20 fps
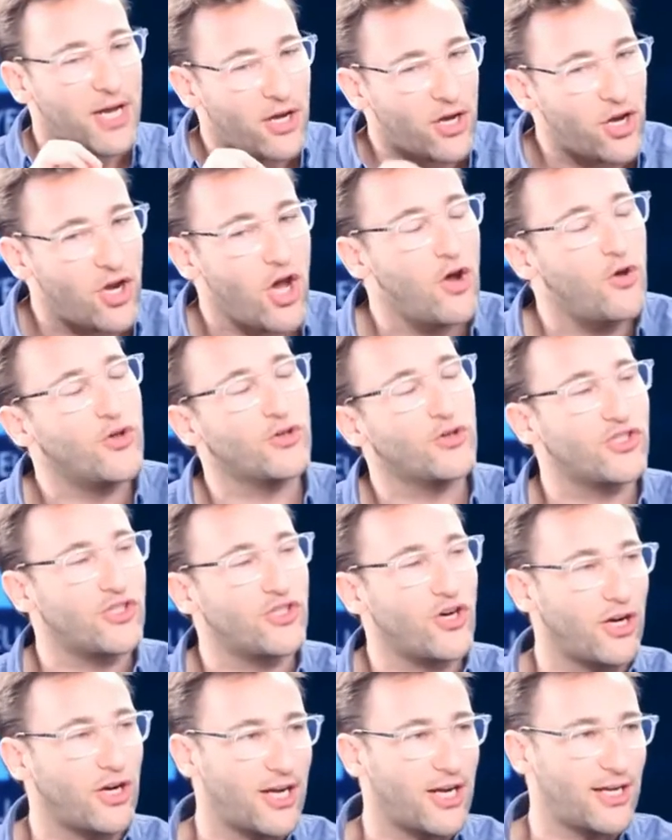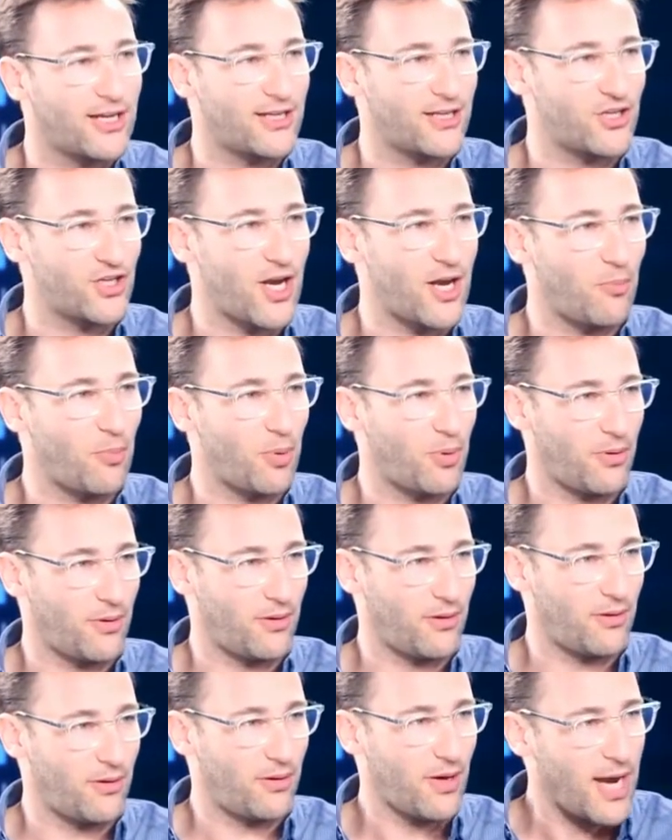but I know you'll start getting into shape.
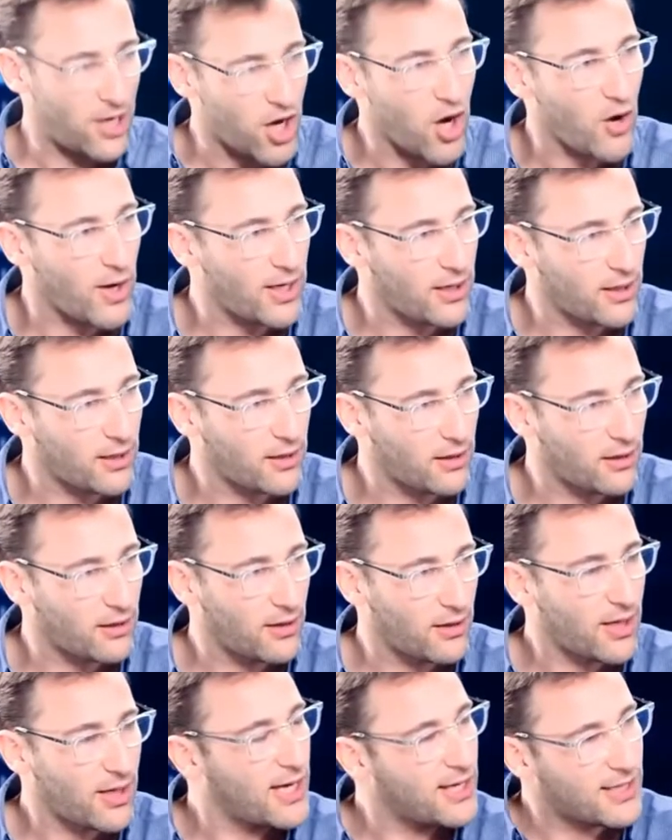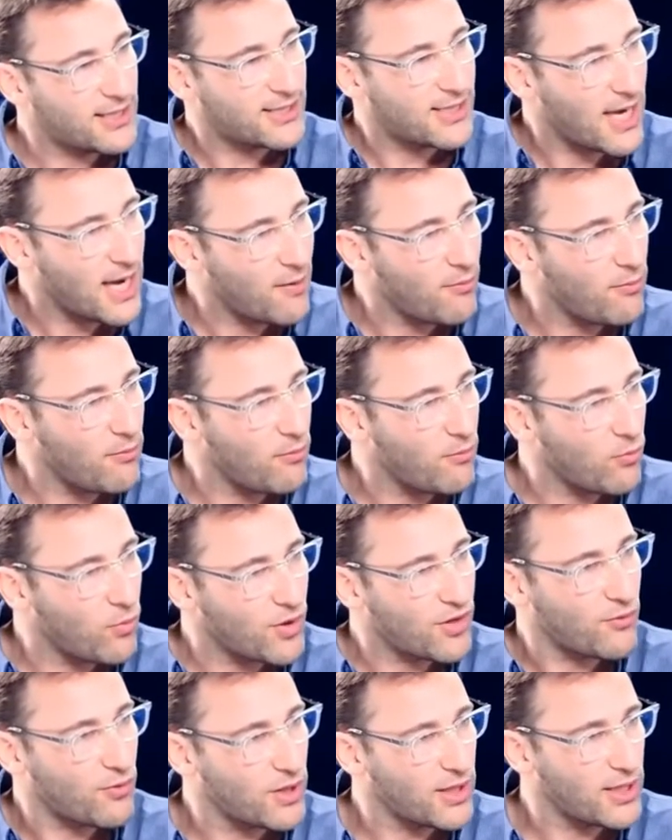I know it. And the
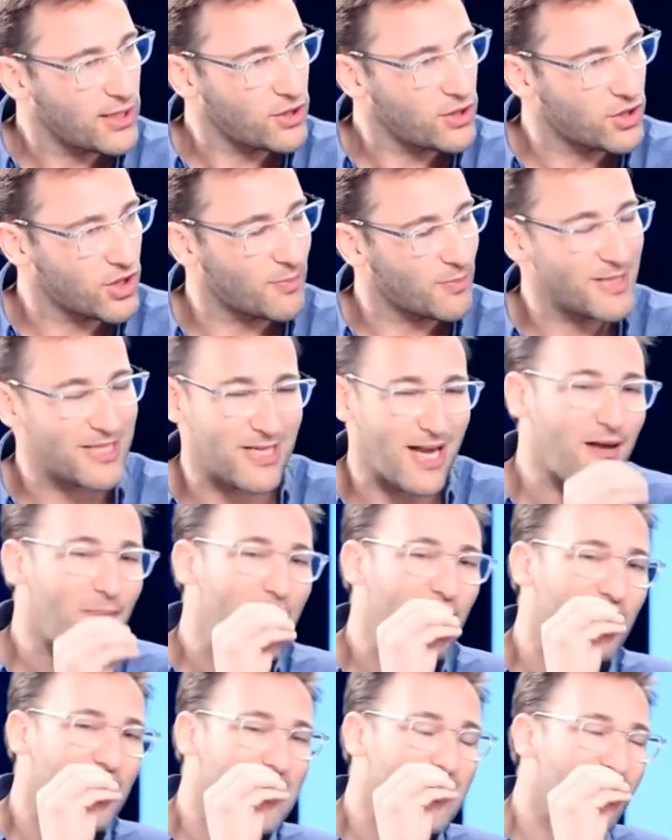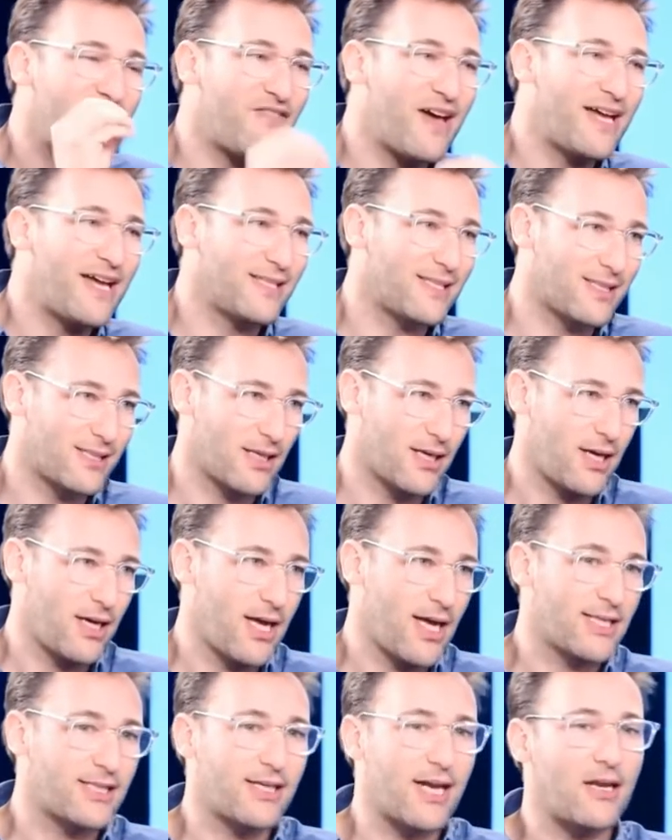same with the relationship. It's not about the
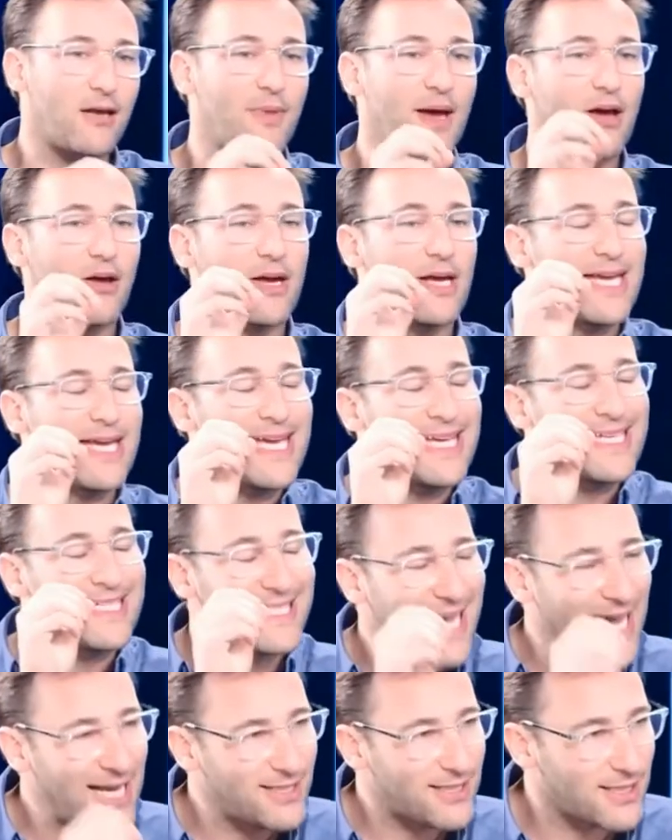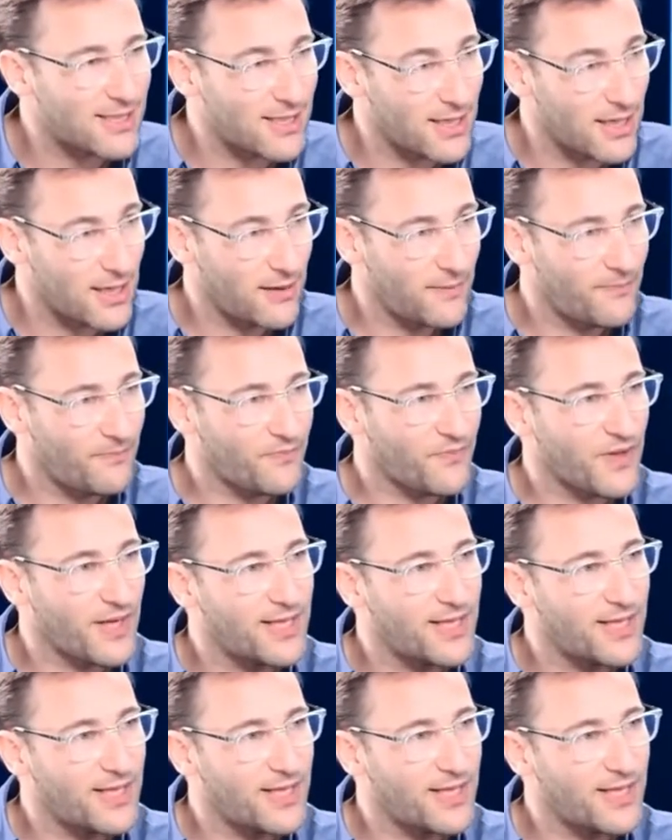events. It's not about intensity.